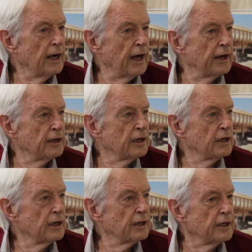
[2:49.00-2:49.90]
and
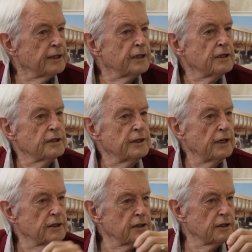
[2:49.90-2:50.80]
it is
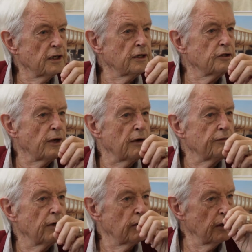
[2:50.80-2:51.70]
necessary to have
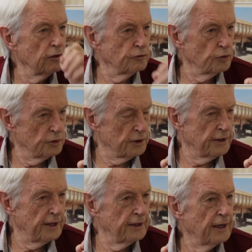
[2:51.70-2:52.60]
a lot of water
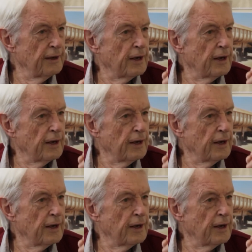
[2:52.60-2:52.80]
then,